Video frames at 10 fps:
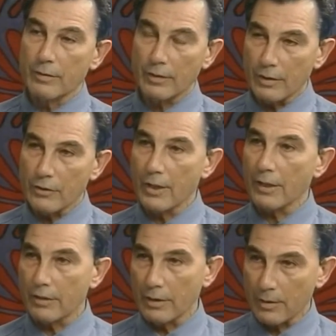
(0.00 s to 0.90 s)

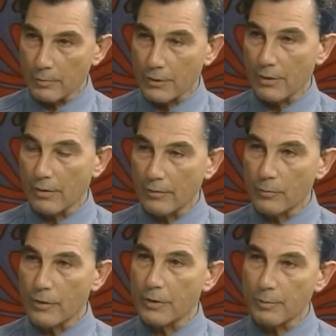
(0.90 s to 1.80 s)
injecting himself
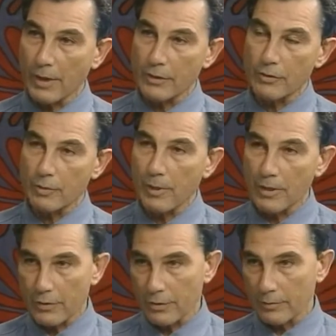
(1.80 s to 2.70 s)
with his patient's
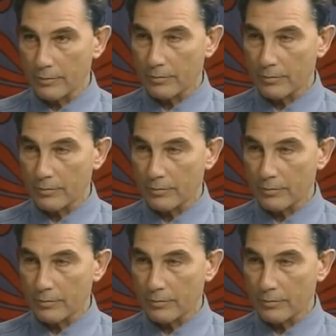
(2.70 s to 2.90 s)
medicine.